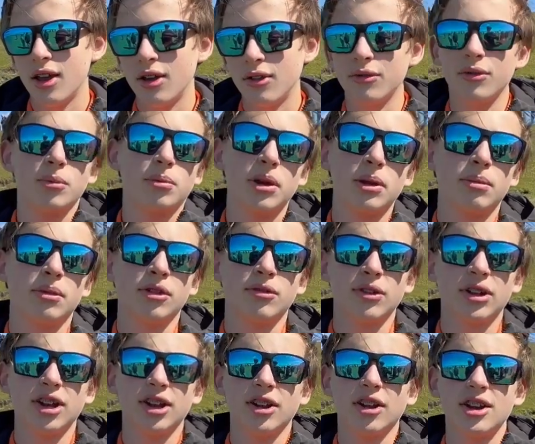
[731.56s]
the people are
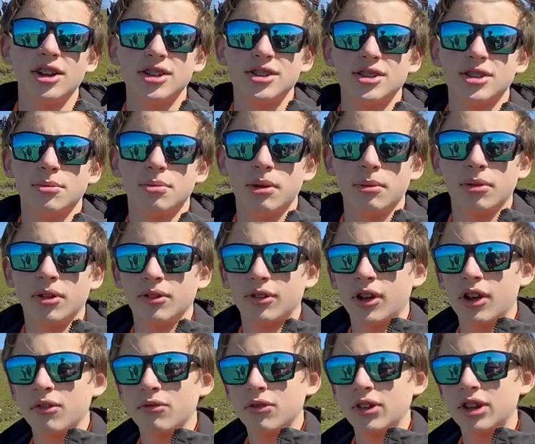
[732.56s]
really nice. The people are
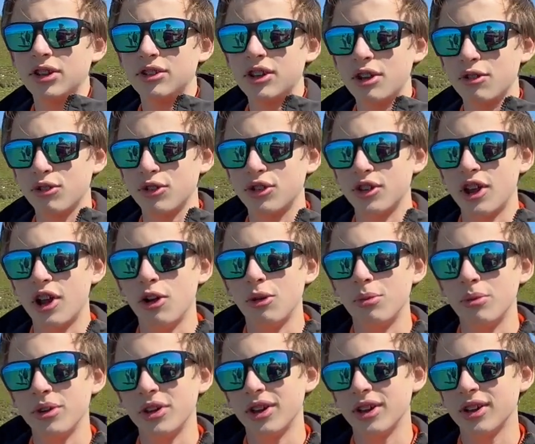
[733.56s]
kind of really generous and
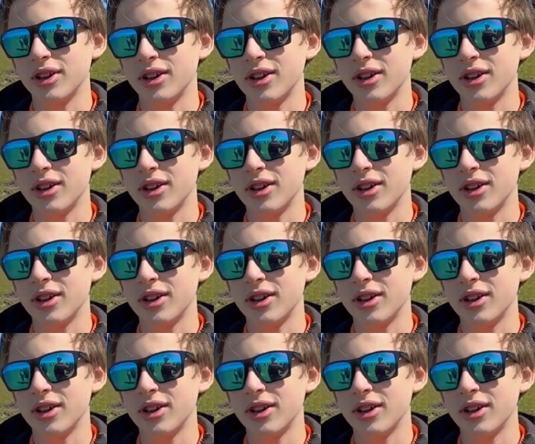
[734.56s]
helping.